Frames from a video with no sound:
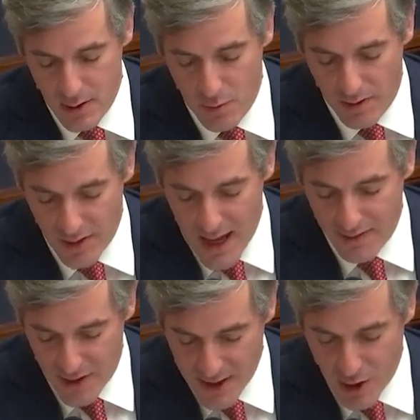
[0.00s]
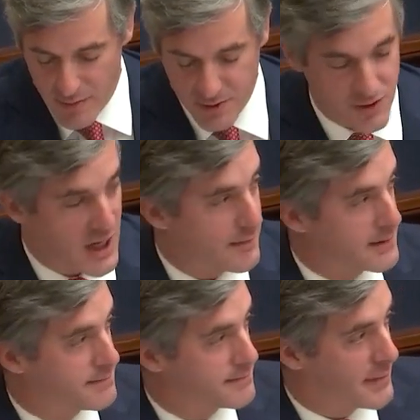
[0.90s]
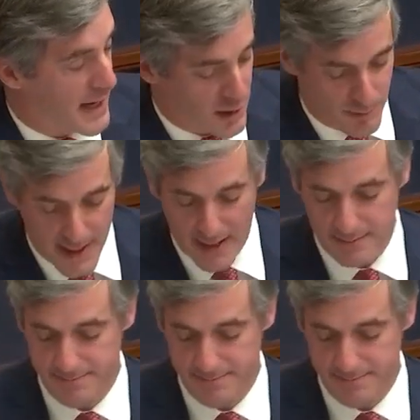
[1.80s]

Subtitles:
With that, thank you, Mr. Chairman. I yield back.